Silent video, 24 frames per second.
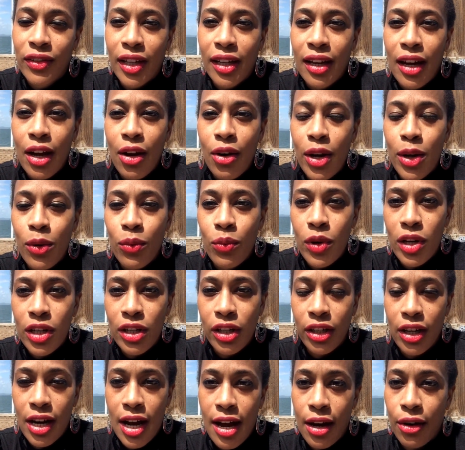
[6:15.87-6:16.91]
like, oh, I
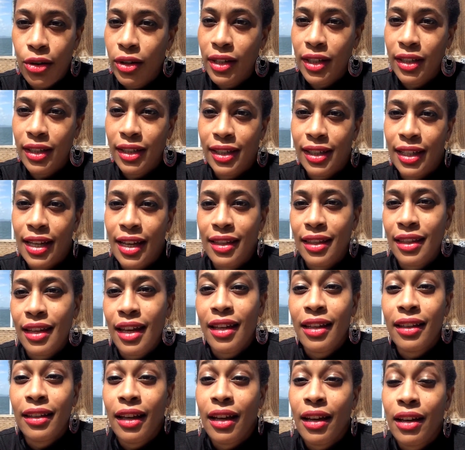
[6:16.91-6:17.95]
wonder how it is that
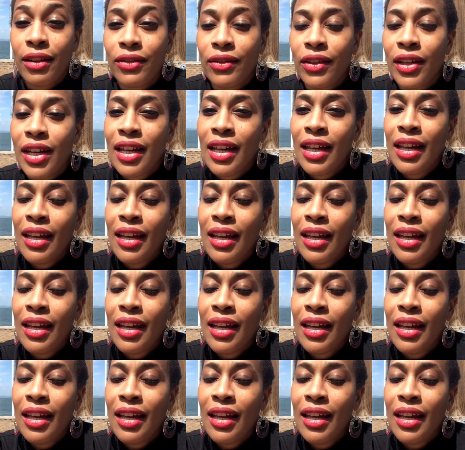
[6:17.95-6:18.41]
they love.